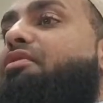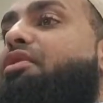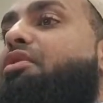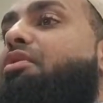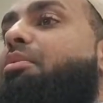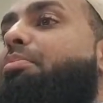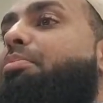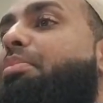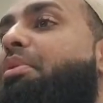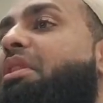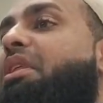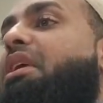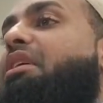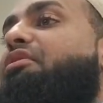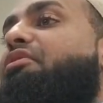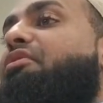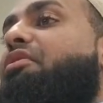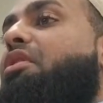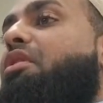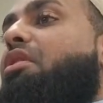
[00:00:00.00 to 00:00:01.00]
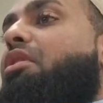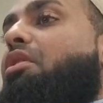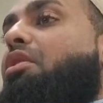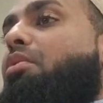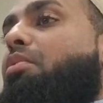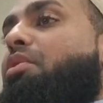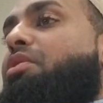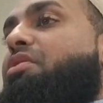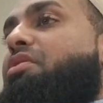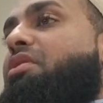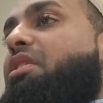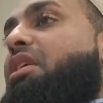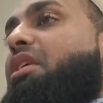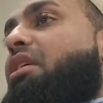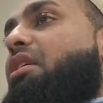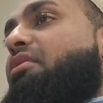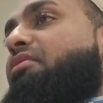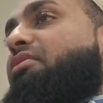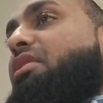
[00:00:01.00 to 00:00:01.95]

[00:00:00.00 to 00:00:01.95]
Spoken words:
you in belief was to hear of